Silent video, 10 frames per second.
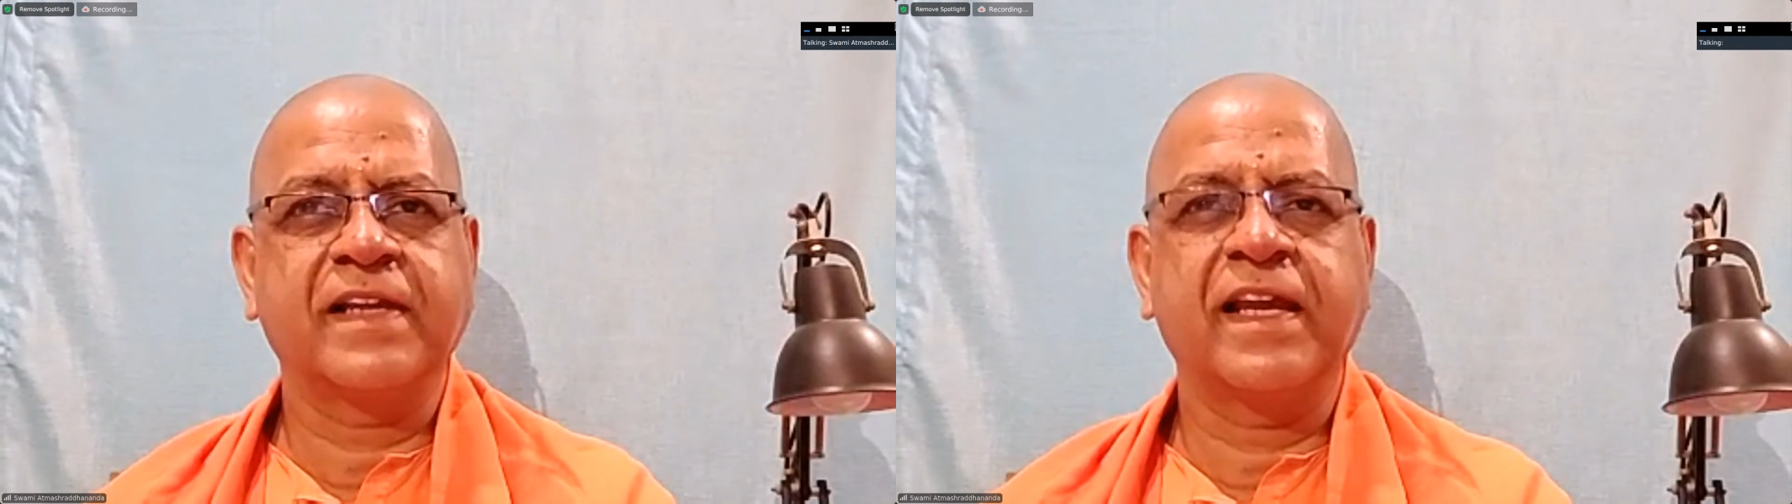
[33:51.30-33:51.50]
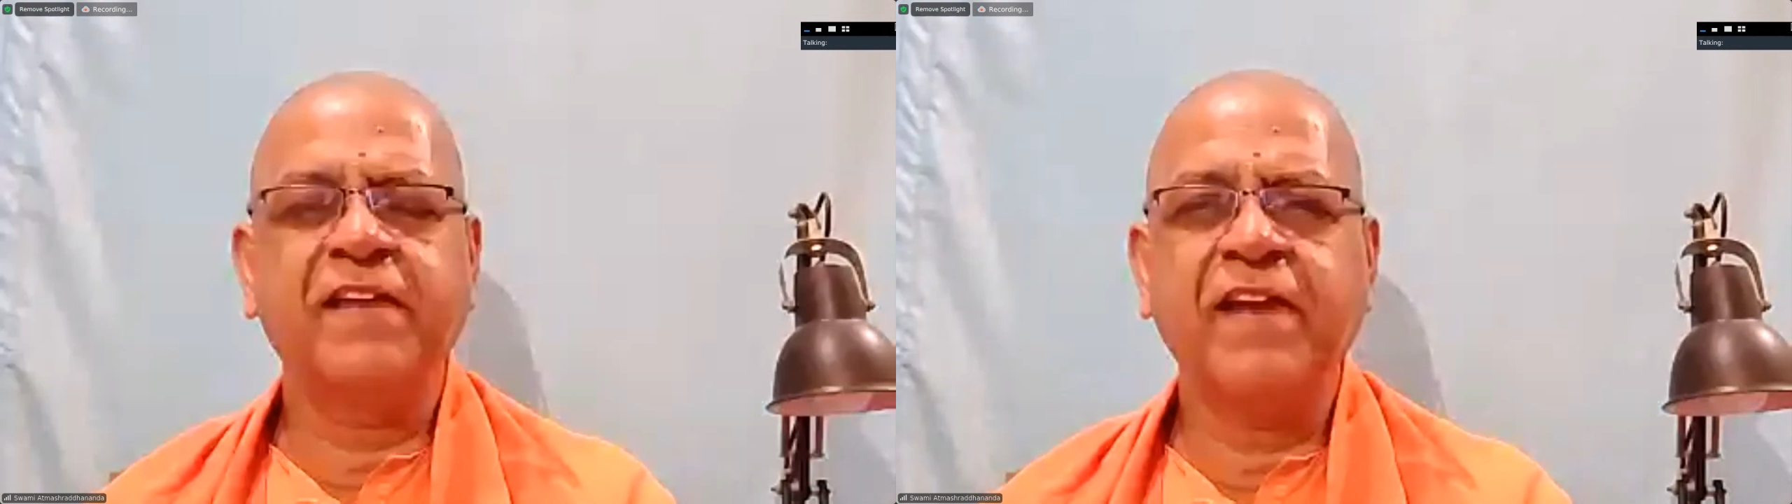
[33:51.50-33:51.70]

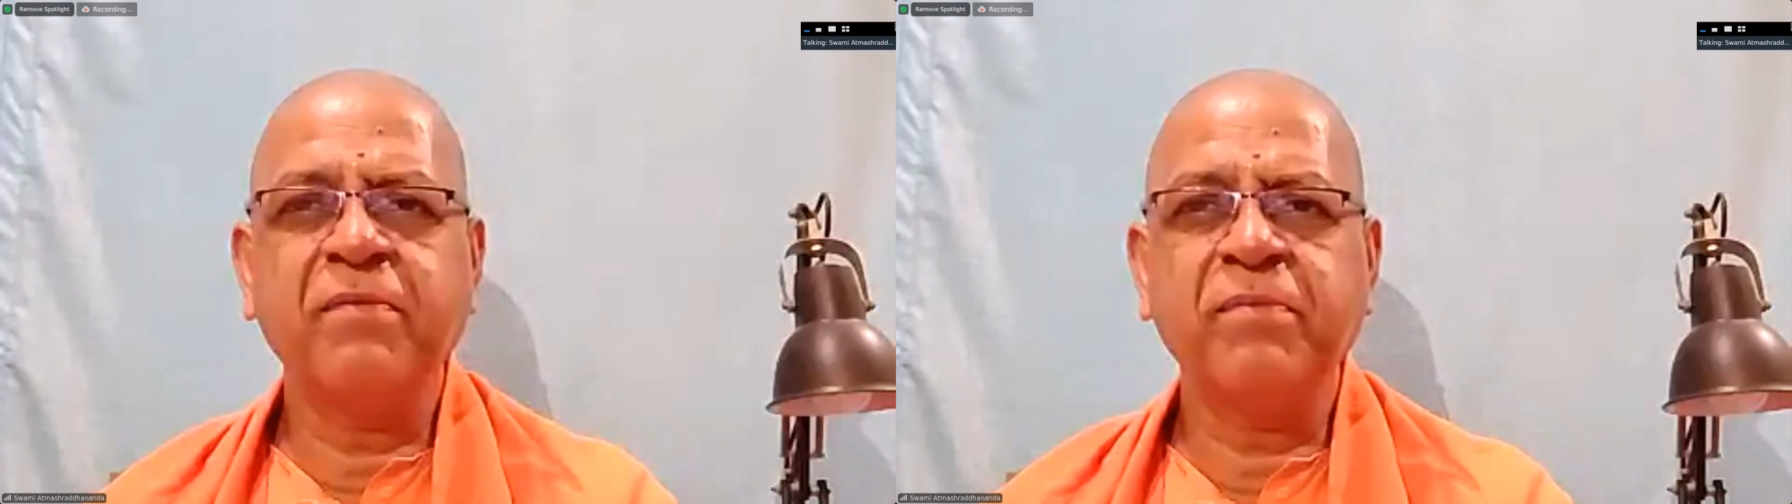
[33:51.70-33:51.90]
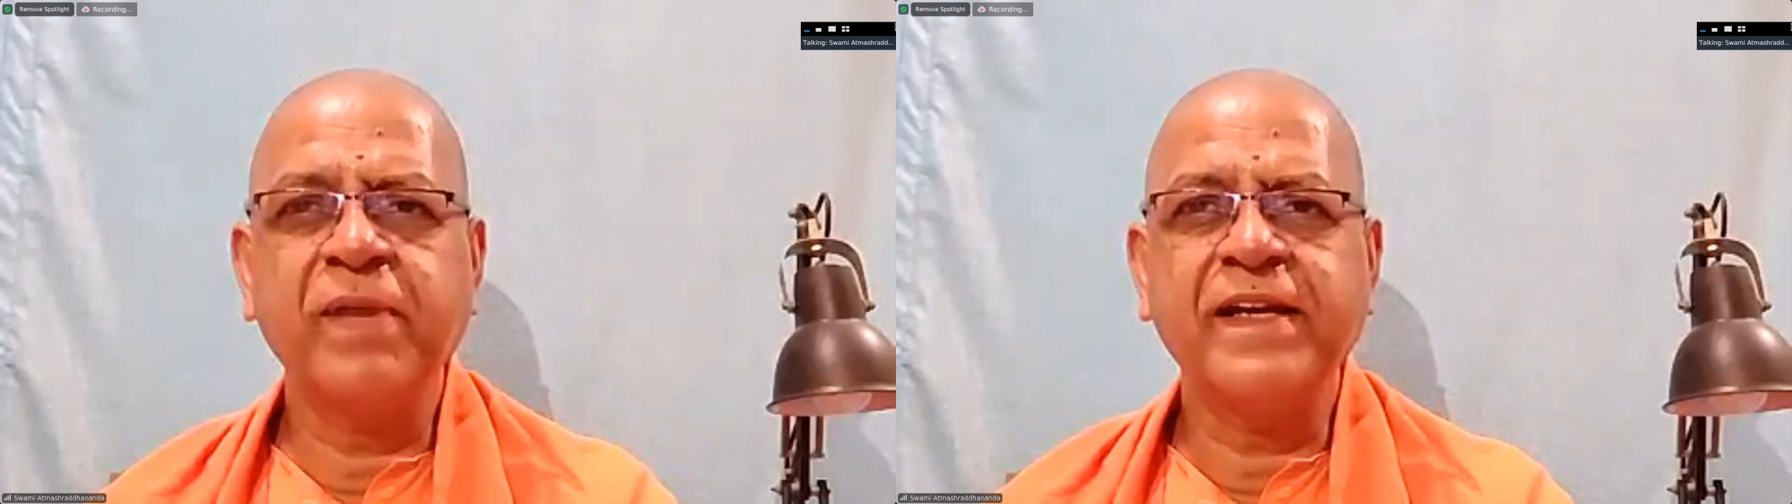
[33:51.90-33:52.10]
He will
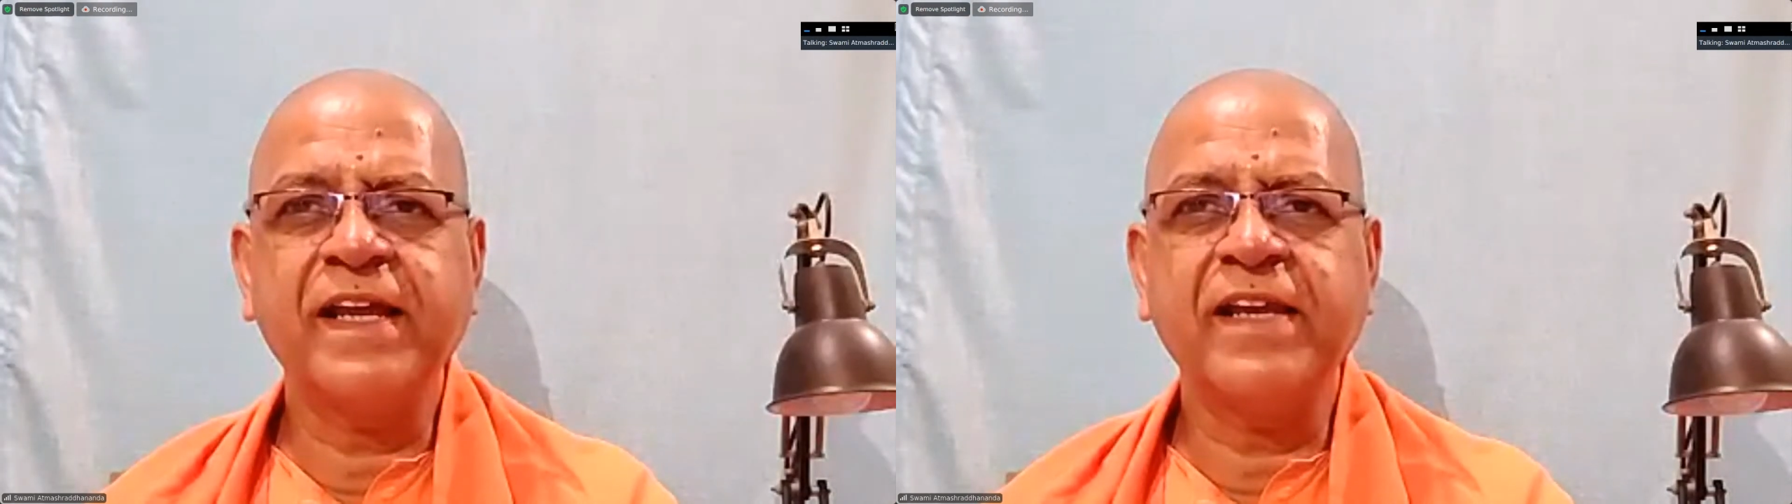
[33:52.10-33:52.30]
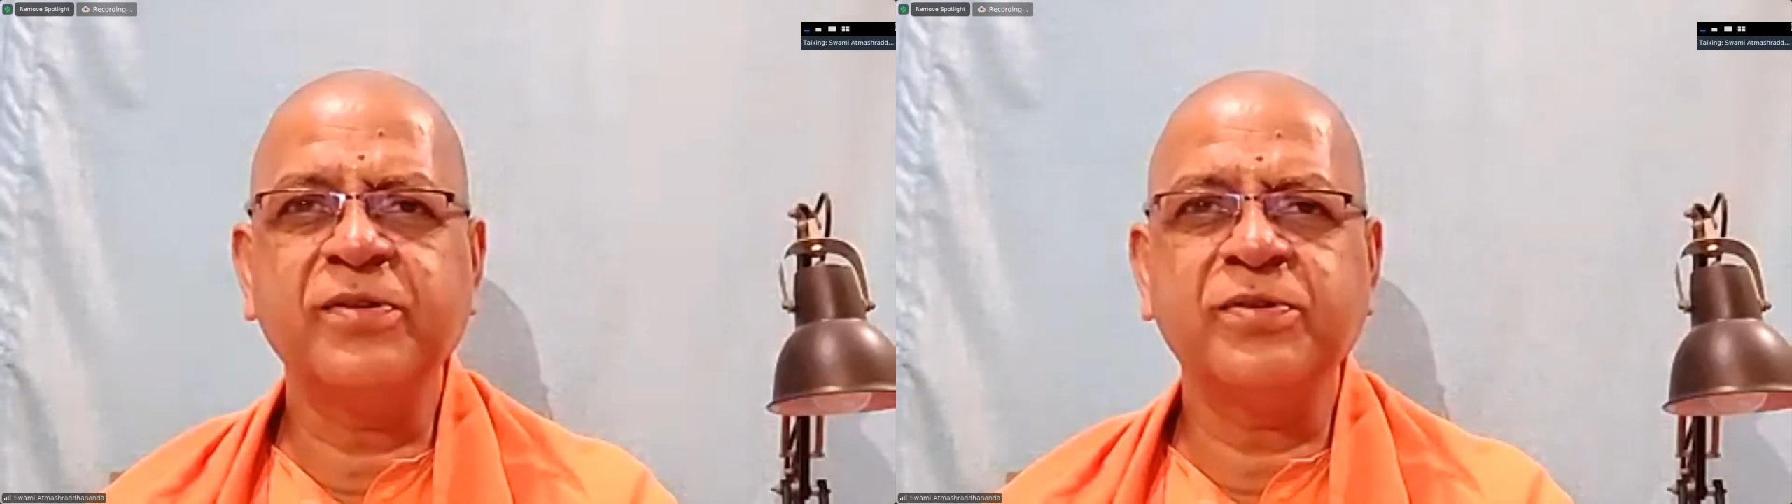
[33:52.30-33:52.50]
humbly
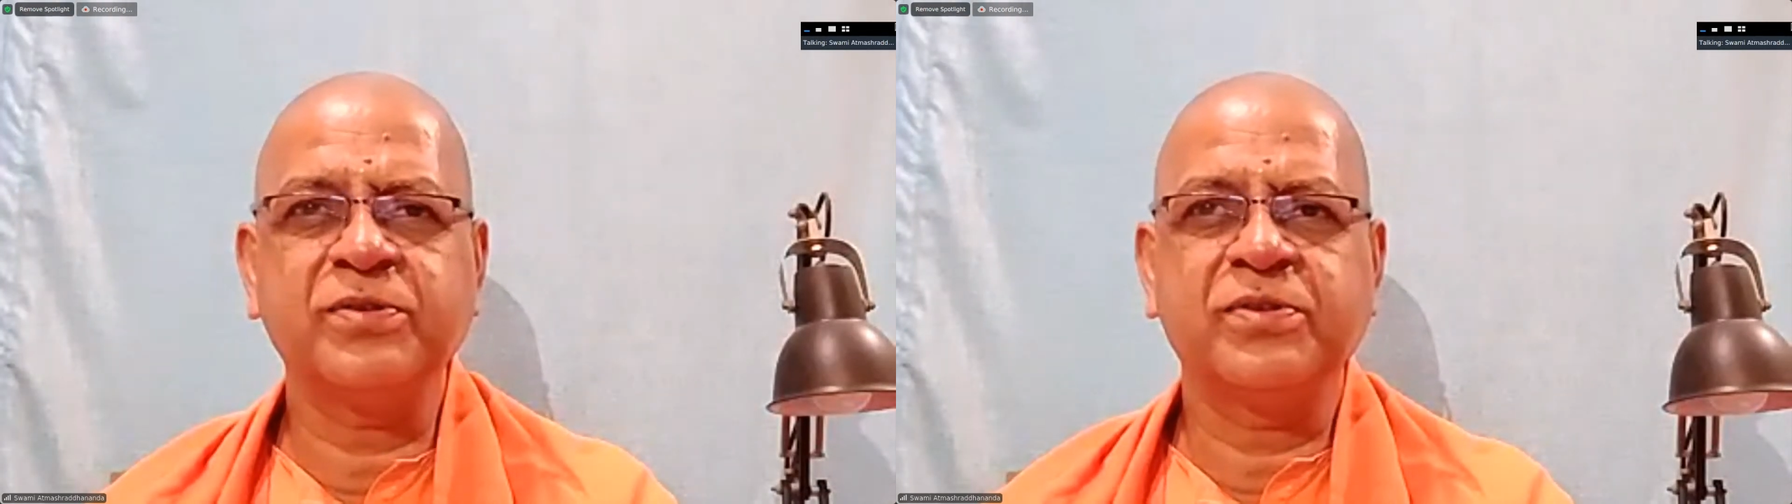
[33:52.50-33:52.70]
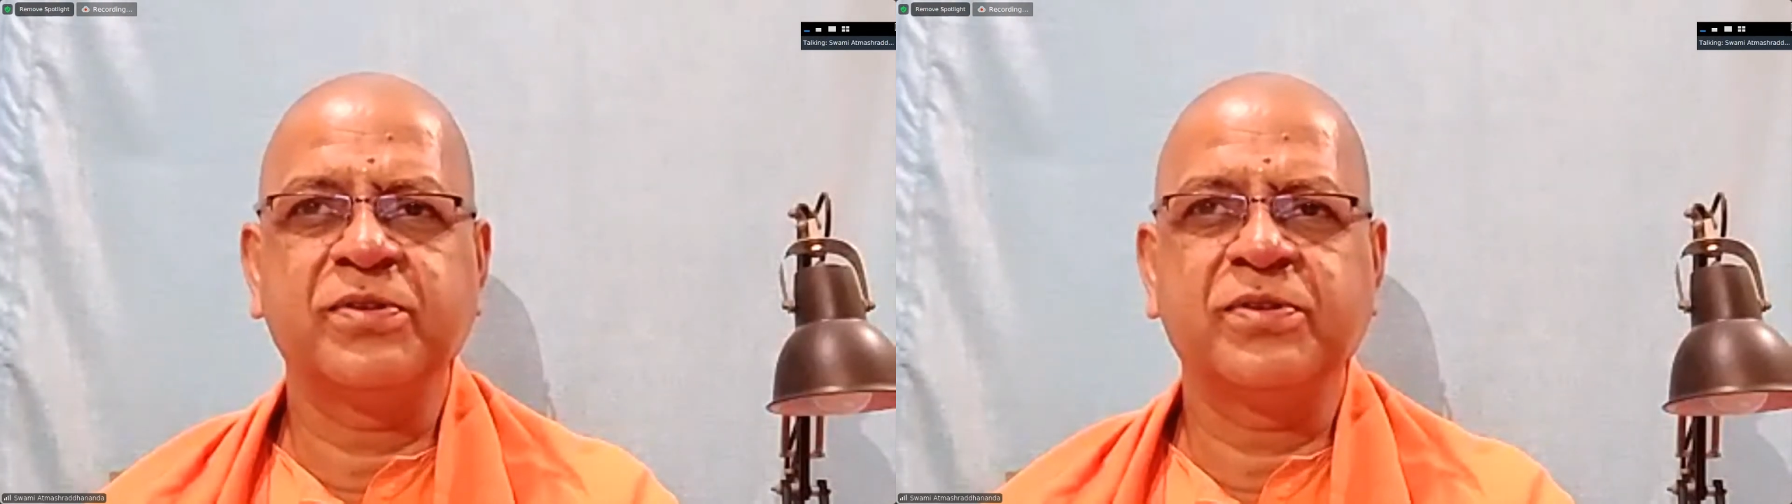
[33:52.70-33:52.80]
tell you,